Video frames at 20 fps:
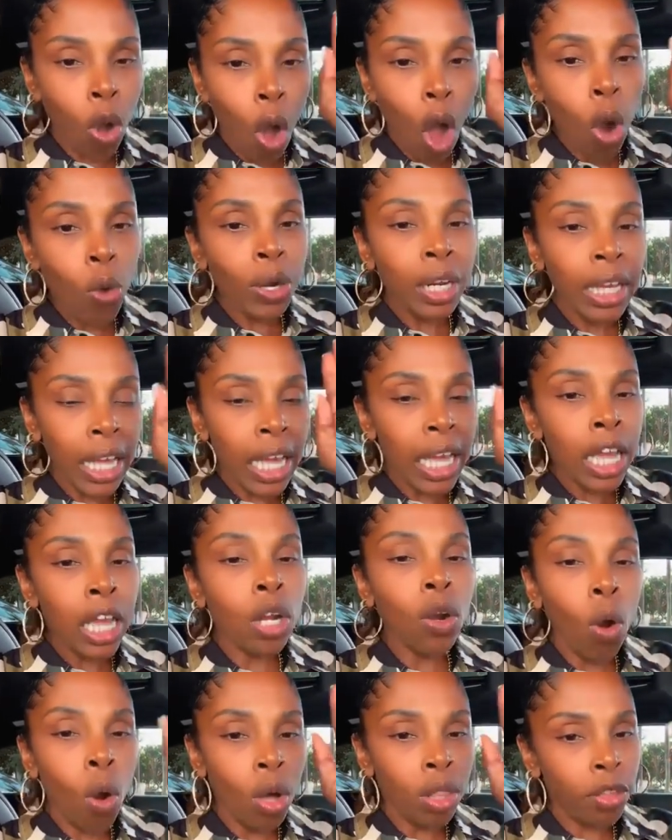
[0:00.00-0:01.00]
honing
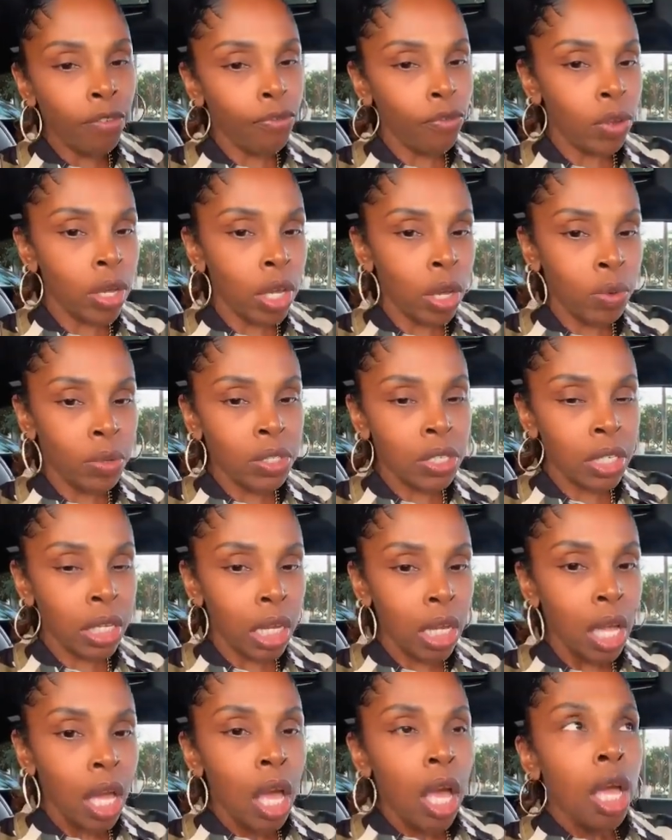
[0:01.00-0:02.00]
in on the
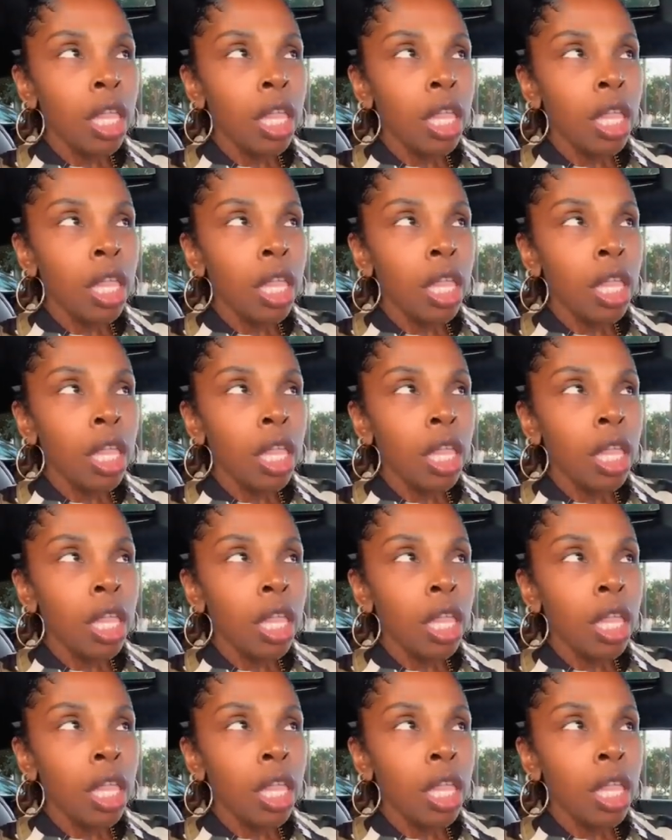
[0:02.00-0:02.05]
frequency.